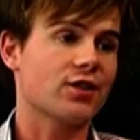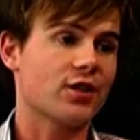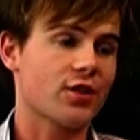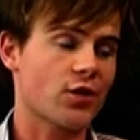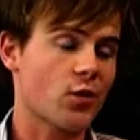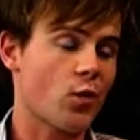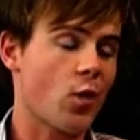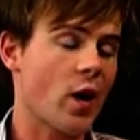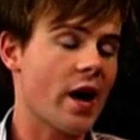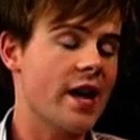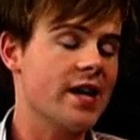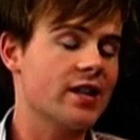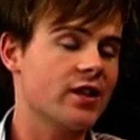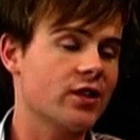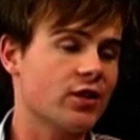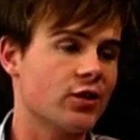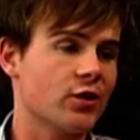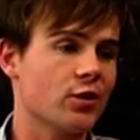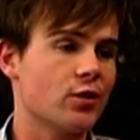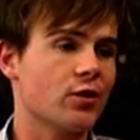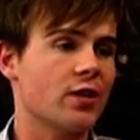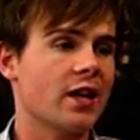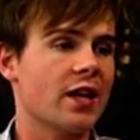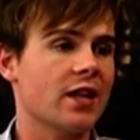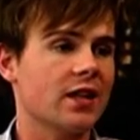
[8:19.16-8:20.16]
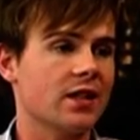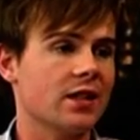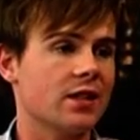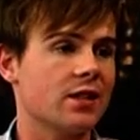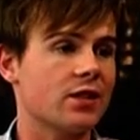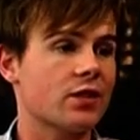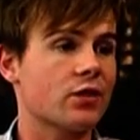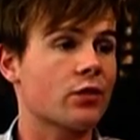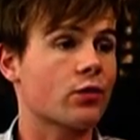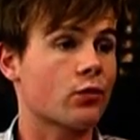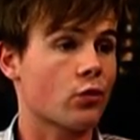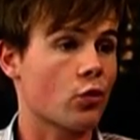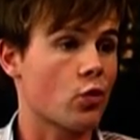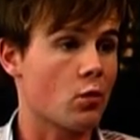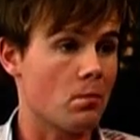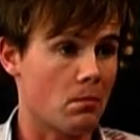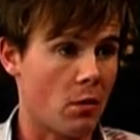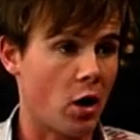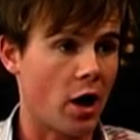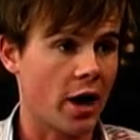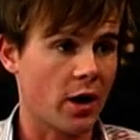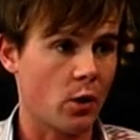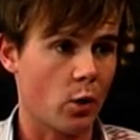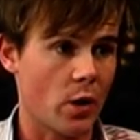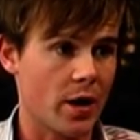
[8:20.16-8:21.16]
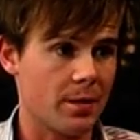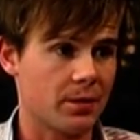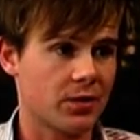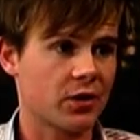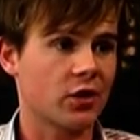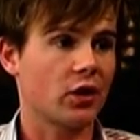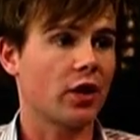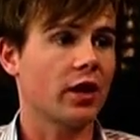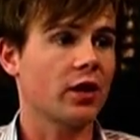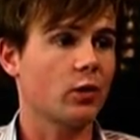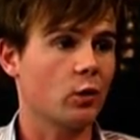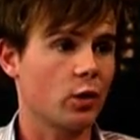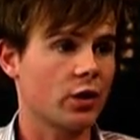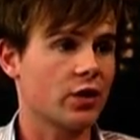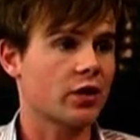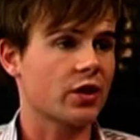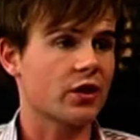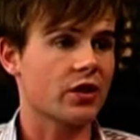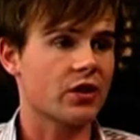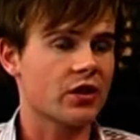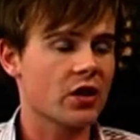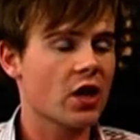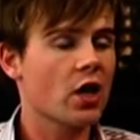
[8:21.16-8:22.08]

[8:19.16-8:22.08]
So the way to do that is through my website, which is